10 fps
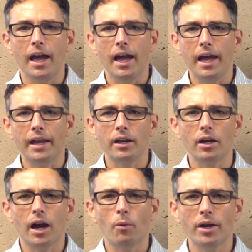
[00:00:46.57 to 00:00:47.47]
And
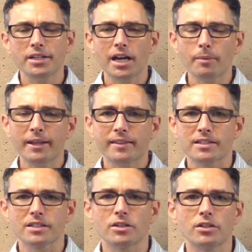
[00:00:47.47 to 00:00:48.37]
I want to talk about
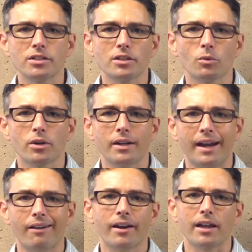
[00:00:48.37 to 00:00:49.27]
this using the word
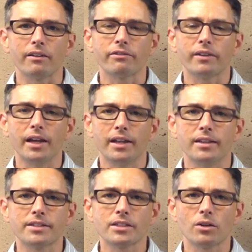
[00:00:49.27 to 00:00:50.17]
narrative.
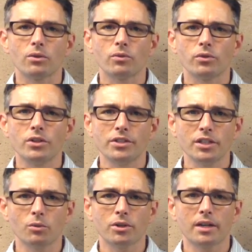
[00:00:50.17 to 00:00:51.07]
And so using
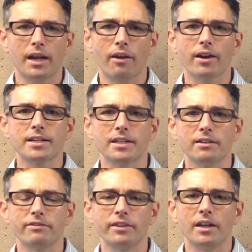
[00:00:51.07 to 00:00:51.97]
the word
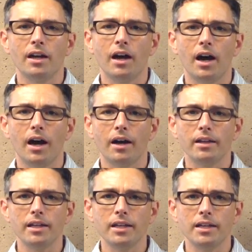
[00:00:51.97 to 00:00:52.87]
narrative uh,
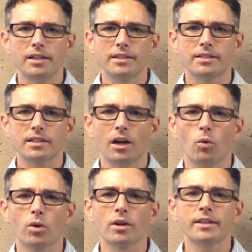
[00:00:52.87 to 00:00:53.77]
is a
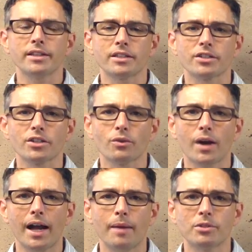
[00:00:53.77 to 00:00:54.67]
word that
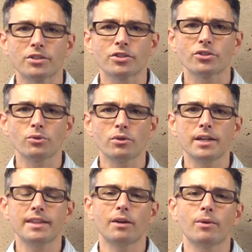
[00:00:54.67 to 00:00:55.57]
describes a
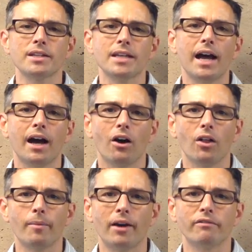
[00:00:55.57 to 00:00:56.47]
story that we tell
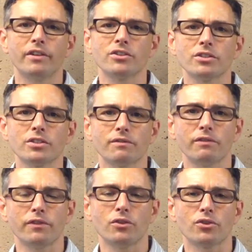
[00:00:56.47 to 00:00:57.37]
about visions of the
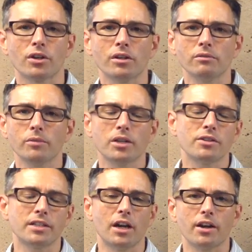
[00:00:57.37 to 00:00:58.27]
future. We can
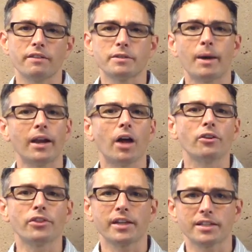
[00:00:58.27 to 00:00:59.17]
use narratives about
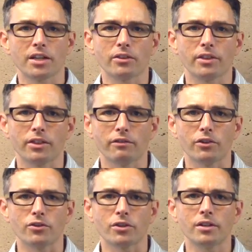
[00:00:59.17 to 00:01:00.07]
other things other than the
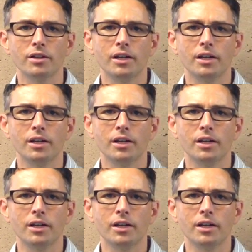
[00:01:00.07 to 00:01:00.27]
future.